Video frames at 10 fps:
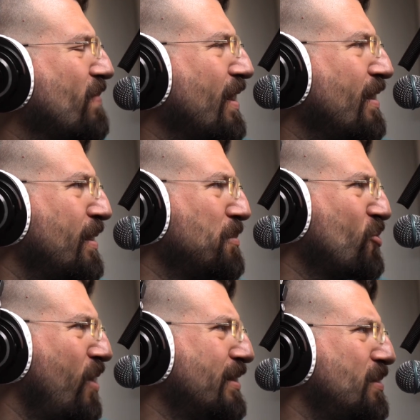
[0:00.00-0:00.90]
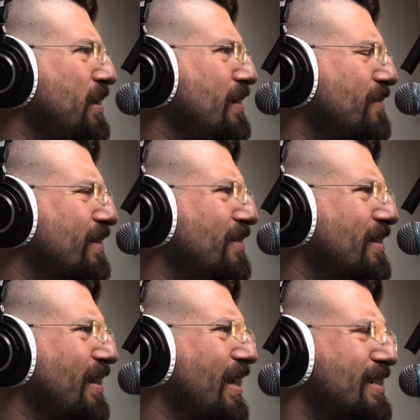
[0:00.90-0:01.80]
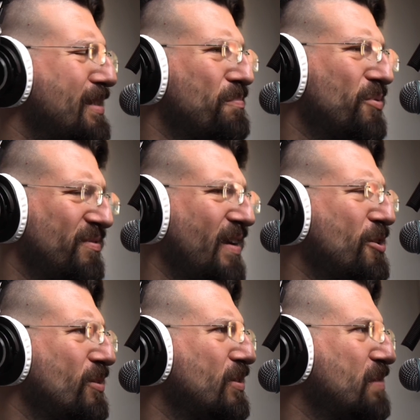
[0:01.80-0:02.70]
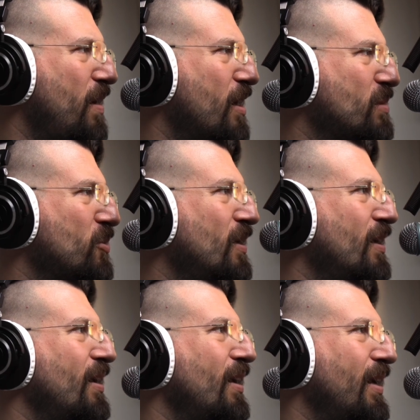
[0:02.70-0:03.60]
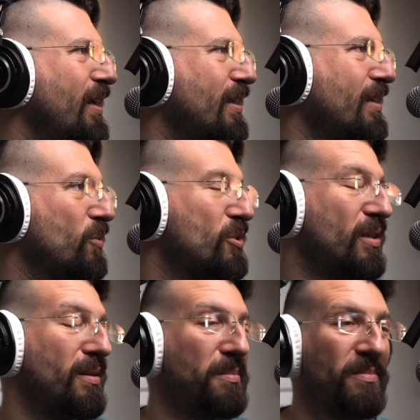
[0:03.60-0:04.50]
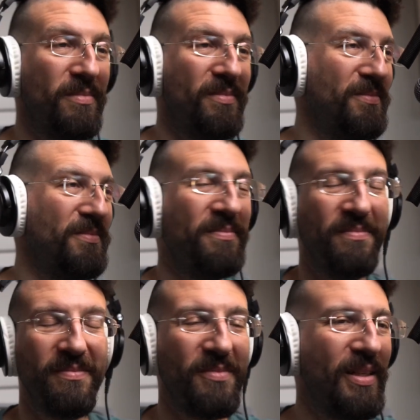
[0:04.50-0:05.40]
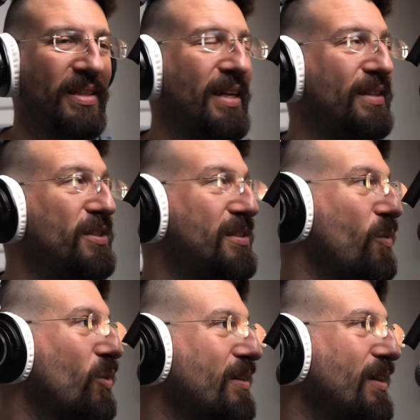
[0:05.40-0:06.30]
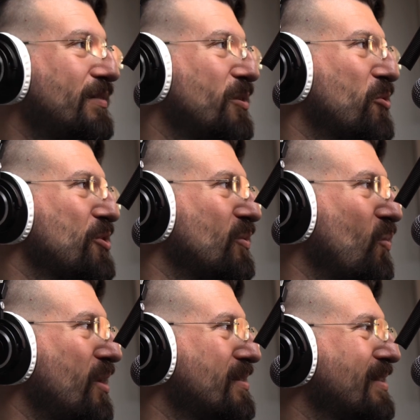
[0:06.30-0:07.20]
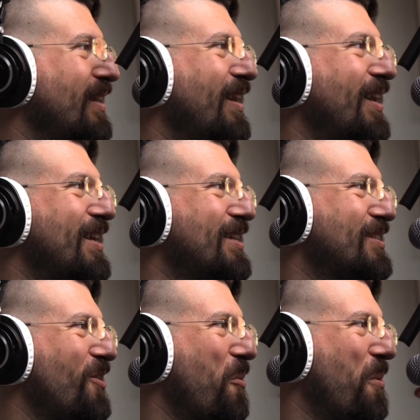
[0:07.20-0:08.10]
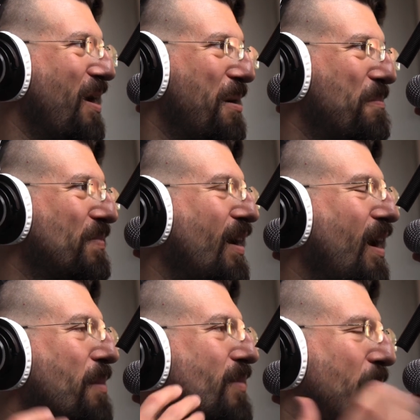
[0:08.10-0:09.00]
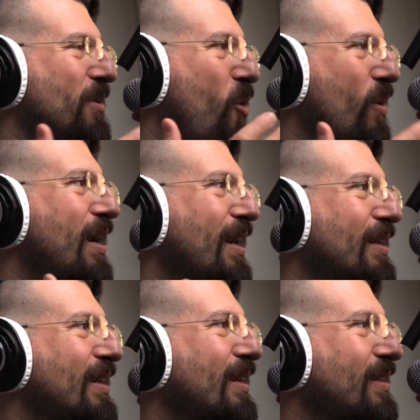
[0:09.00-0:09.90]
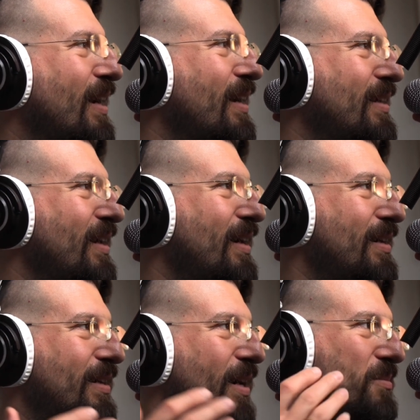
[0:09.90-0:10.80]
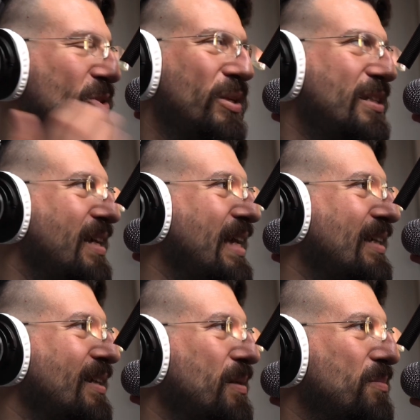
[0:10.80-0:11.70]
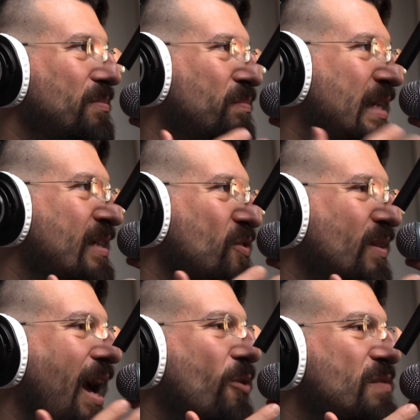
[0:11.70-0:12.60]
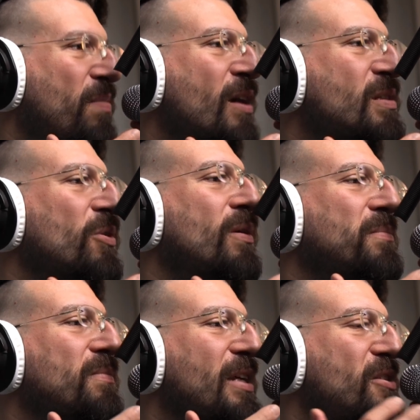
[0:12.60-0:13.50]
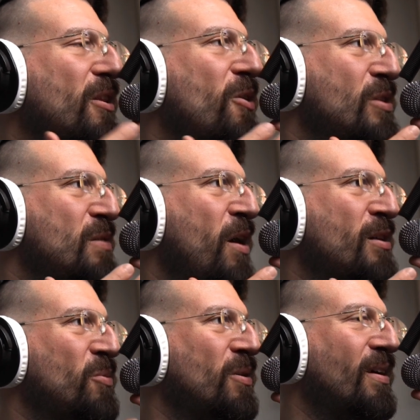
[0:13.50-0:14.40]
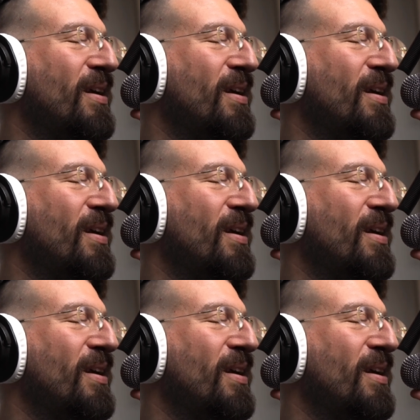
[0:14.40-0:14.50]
and I'm trying to be as professional as possible. And it was, um, I can't even say what kind of commercial it was. So I'm, I'm, I'm going at it, and I, I, I'm doing a take, and I'm being as loud as possible, I'm as close as possible,